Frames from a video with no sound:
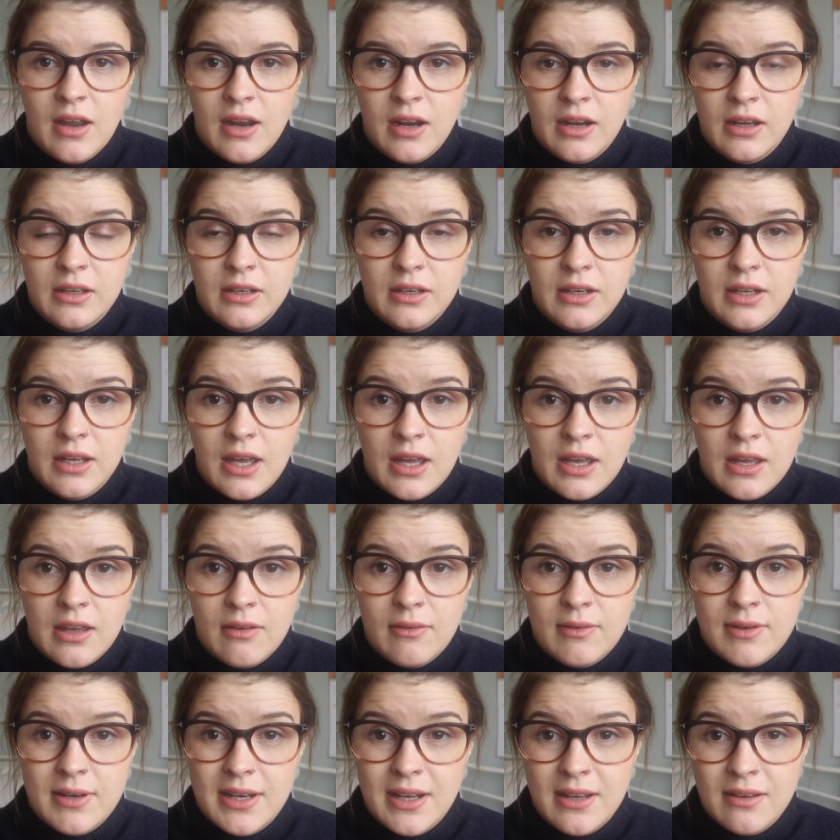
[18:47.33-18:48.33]
I'm gonna get
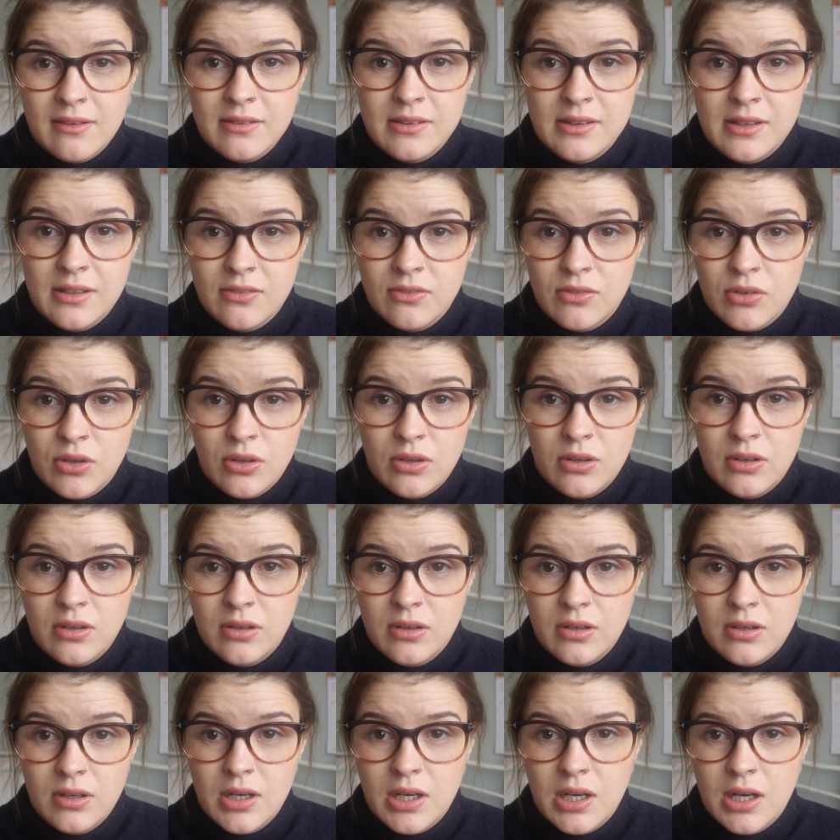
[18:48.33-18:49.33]
going now because I've got
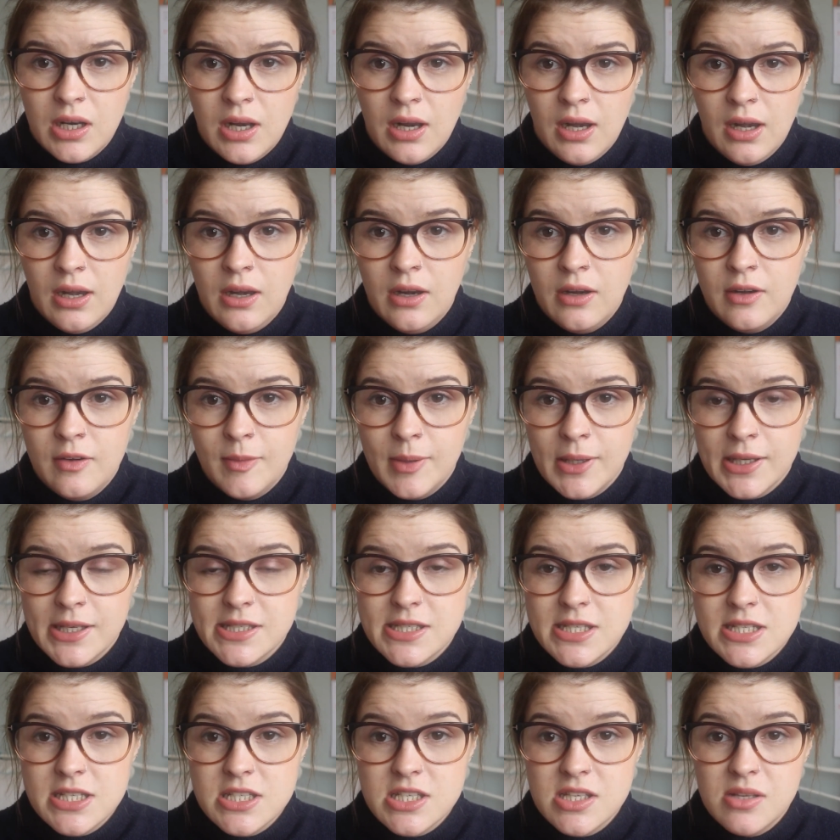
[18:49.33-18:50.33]
a load of
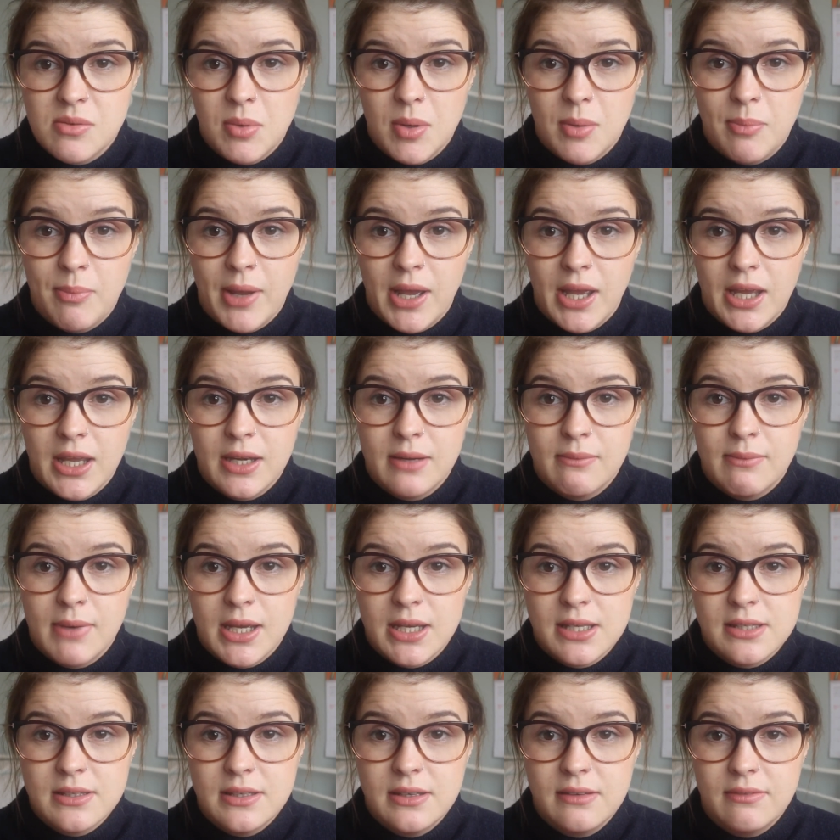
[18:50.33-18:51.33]
magazines to put back in a
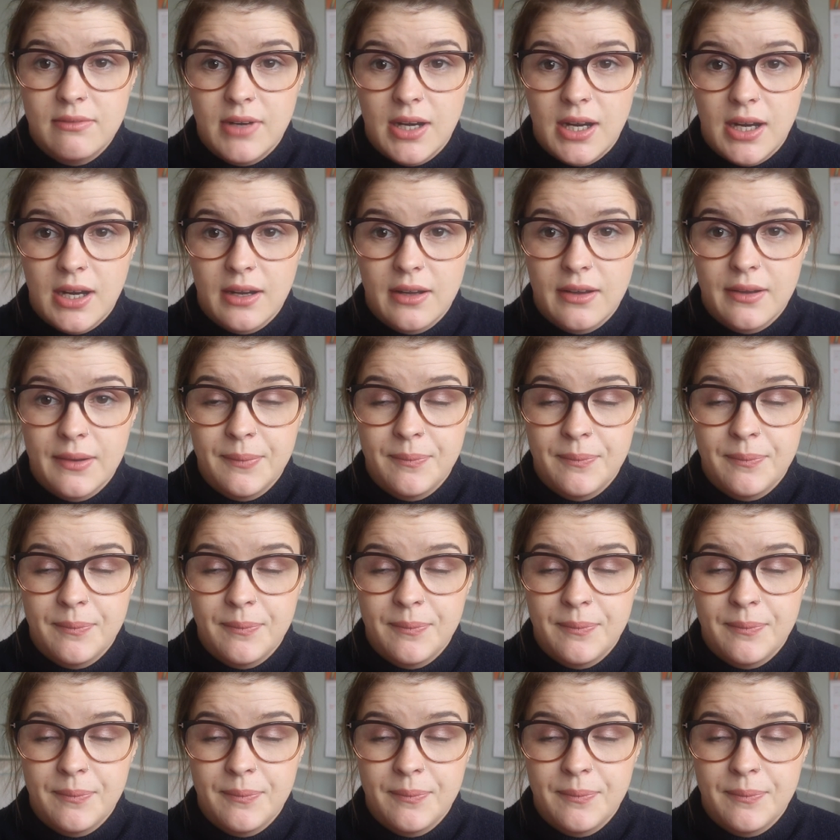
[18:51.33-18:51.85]
magazine rack.